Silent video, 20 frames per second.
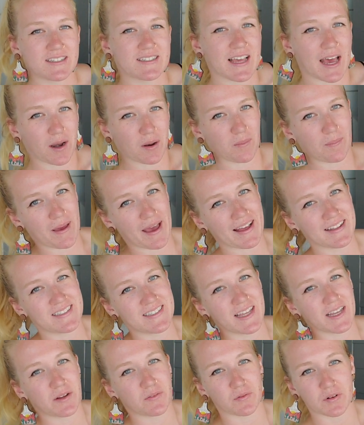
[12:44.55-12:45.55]
saddle
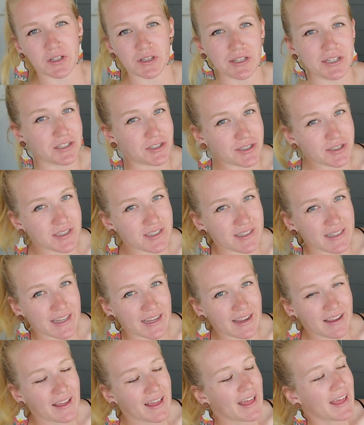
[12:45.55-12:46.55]
pads like
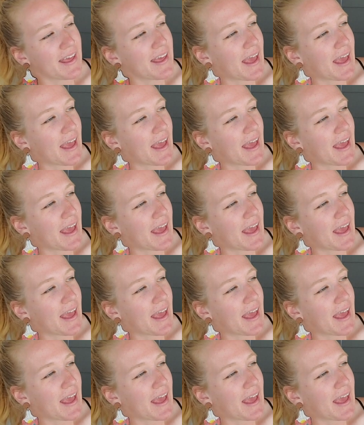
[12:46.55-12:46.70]
religiously.